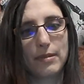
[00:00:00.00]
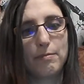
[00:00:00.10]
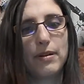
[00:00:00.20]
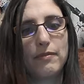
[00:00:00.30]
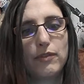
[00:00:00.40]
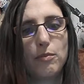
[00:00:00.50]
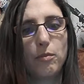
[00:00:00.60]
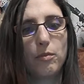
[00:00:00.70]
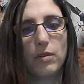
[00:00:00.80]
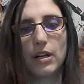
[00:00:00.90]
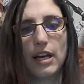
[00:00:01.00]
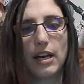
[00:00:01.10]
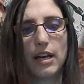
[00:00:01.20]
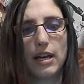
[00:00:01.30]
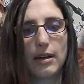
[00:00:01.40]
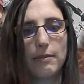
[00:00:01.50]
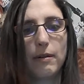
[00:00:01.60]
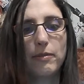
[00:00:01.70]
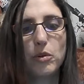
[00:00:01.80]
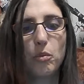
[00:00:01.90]
but from uh,
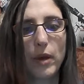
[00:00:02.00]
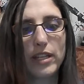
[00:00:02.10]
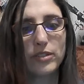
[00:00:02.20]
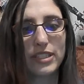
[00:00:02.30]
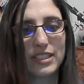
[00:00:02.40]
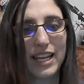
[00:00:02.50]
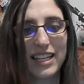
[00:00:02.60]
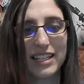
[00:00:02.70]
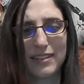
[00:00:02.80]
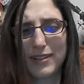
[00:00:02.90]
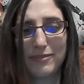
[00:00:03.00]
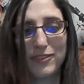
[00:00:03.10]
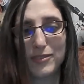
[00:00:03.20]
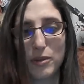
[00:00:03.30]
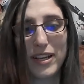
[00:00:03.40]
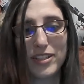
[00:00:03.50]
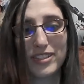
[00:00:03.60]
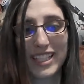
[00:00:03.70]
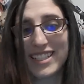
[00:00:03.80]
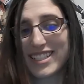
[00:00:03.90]
but from the way you say it, from the way you
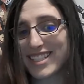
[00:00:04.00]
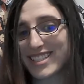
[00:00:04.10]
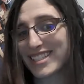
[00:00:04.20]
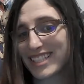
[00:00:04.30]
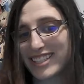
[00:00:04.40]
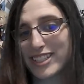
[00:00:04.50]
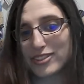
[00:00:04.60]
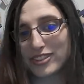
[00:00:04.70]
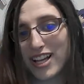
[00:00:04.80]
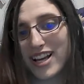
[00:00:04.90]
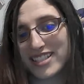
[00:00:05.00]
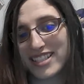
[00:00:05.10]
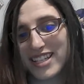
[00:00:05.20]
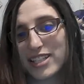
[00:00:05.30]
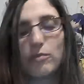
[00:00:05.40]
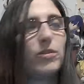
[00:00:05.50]
say it, it doesn't sound like you lost either.